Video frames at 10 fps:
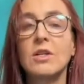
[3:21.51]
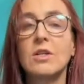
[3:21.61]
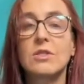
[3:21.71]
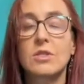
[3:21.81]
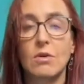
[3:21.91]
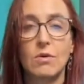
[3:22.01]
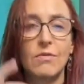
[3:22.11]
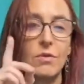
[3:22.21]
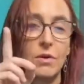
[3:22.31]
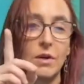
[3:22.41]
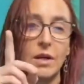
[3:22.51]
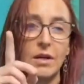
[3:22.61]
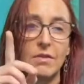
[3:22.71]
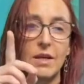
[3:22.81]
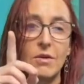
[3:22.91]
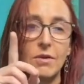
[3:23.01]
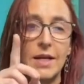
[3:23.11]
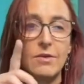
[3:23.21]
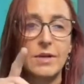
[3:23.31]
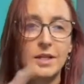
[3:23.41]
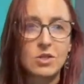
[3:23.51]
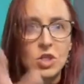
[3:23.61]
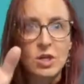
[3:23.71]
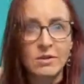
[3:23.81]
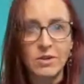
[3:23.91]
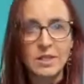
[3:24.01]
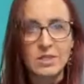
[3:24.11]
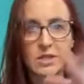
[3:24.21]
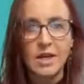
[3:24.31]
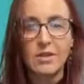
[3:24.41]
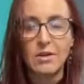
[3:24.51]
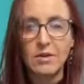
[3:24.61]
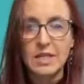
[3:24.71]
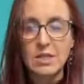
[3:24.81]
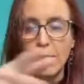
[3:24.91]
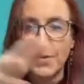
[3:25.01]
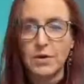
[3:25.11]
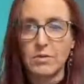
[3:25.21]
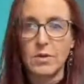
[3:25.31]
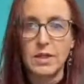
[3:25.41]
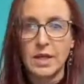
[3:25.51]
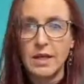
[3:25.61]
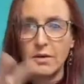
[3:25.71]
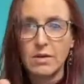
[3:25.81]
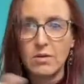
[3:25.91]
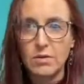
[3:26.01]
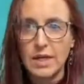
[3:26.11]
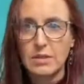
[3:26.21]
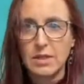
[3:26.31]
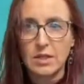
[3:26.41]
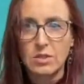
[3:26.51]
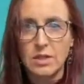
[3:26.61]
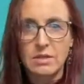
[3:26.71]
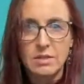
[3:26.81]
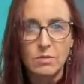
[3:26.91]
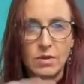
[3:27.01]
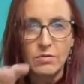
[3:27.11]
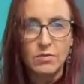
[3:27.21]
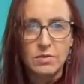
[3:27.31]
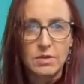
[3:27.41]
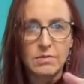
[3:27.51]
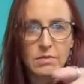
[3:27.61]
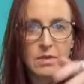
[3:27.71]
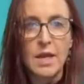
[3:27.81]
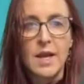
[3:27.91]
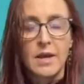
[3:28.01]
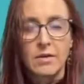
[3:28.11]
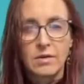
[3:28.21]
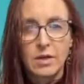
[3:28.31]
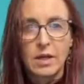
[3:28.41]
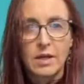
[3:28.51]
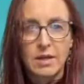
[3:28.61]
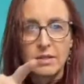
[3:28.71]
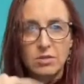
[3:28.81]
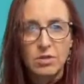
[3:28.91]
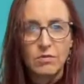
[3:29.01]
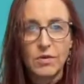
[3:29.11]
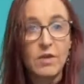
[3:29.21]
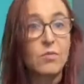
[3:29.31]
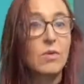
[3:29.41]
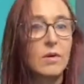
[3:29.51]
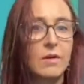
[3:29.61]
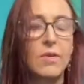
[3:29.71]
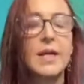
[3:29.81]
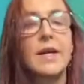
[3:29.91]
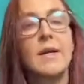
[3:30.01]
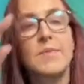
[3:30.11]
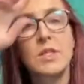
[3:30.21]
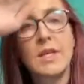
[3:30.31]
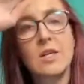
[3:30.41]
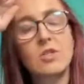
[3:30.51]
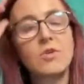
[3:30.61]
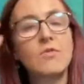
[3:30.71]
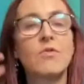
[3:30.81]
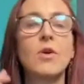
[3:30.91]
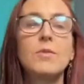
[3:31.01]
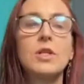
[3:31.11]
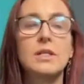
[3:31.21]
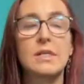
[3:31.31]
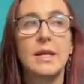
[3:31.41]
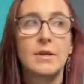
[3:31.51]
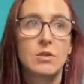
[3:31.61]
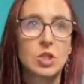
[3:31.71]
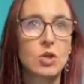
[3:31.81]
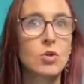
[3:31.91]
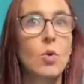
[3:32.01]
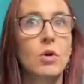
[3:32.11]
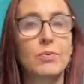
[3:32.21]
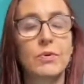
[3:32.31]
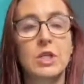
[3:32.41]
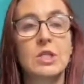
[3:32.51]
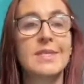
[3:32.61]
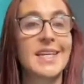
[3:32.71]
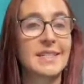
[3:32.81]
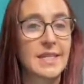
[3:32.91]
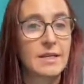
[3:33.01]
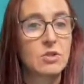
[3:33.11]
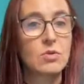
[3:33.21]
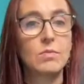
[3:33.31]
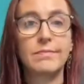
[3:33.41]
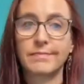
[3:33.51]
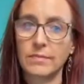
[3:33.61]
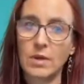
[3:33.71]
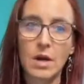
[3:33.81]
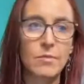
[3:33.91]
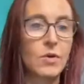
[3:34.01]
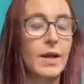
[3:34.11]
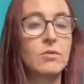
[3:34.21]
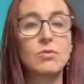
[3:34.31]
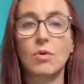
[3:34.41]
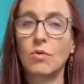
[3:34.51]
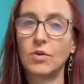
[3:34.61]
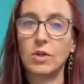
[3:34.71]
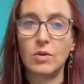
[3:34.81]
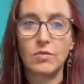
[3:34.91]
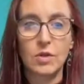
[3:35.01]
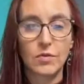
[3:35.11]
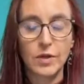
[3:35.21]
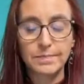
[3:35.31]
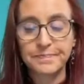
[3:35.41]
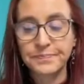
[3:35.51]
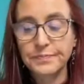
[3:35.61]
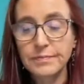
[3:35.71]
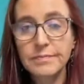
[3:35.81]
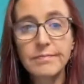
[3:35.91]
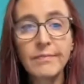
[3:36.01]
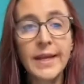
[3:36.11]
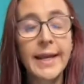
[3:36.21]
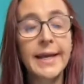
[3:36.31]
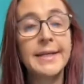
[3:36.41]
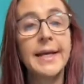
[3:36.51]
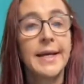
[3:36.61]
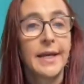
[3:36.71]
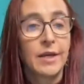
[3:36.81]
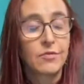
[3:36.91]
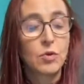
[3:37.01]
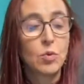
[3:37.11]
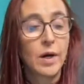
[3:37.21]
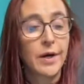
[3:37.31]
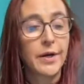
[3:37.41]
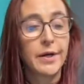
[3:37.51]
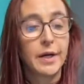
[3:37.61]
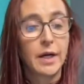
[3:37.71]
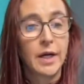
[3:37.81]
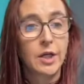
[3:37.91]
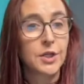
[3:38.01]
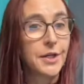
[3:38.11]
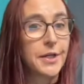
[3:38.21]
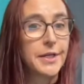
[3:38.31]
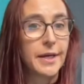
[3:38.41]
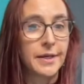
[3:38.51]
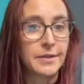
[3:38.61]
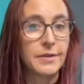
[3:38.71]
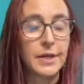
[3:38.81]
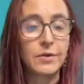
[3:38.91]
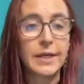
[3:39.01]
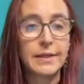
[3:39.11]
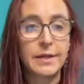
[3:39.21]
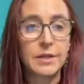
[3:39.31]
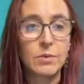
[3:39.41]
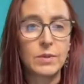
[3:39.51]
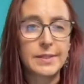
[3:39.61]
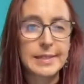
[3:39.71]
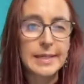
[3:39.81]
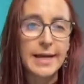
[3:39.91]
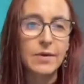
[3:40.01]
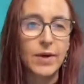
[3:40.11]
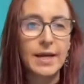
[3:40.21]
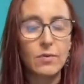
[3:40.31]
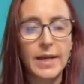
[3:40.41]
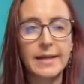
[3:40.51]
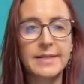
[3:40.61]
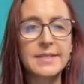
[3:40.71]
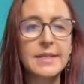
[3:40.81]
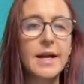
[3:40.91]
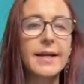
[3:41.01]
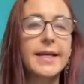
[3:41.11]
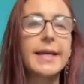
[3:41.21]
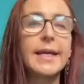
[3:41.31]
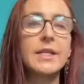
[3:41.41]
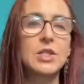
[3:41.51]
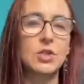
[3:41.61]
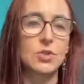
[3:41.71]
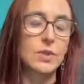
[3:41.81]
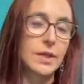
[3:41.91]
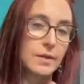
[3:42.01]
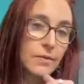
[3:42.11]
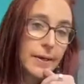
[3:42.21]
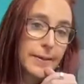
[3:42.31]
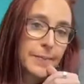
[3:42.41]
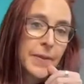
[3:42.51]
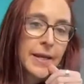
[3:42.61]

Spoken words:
So if you are good at theory, you can chunk things together. Oh, that's all part of one key. Oh, the whole A section, that's a 1-4-7-3-3. Oh, okay, that's a 2-5-1, right? So there are certain formulas, certain chord progressions that tend to come around over and over and over. And if you are good in theory, then you will see that right away. And it's a gigantic shortcut, right?